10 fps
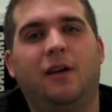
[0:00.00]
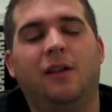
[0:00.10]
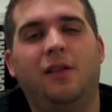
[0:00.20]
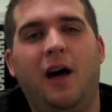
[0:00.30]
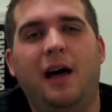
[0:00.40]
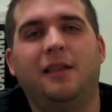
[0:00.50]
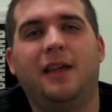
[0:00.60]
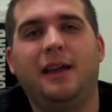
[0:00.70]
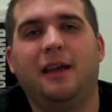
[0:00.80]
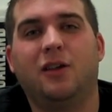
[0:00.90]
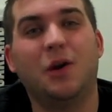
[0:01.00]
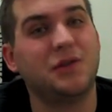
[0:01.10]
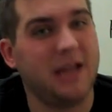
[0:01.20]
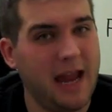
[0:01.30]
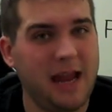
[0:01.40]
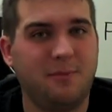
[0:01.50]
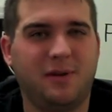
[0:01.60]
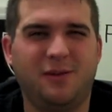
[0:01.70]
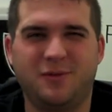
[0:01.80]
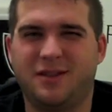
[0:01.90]
a lot like a close game,
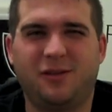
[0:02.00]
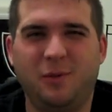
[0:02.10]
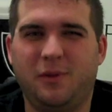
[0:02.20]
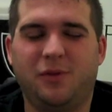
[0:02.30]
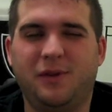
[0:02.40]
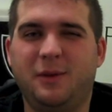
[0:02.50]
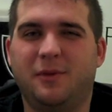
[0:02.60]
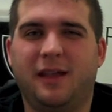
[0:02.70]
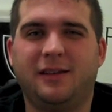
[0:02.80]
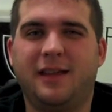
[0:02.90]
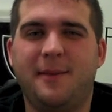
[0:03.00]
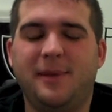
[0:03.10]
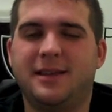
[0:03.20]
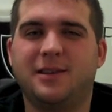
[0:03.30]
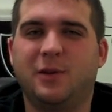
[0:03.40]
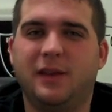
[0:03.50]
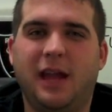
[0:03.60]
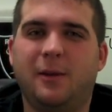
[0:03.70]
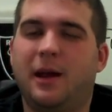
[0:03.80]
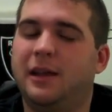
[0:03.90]
but it was 31-3 with like 10 minutes to go in the
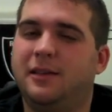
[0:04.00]
game.